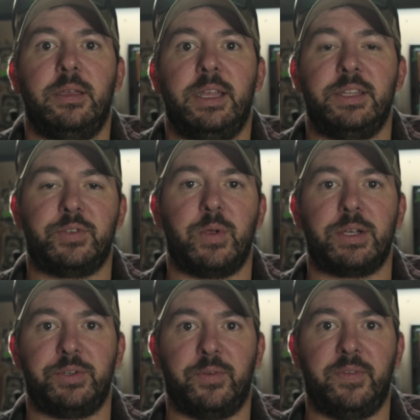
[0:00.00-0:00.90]

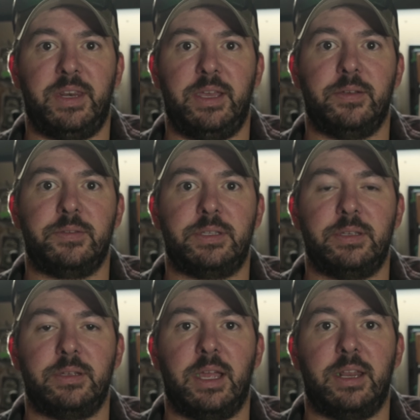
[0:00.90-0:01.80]
instructional videos,
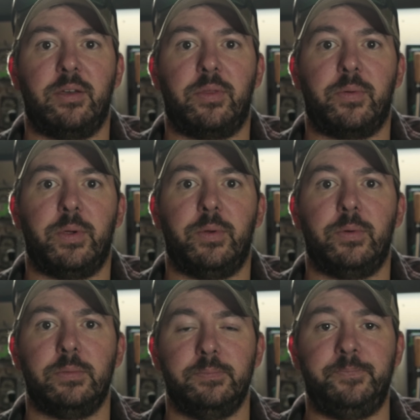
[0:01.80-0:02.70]
kind of go through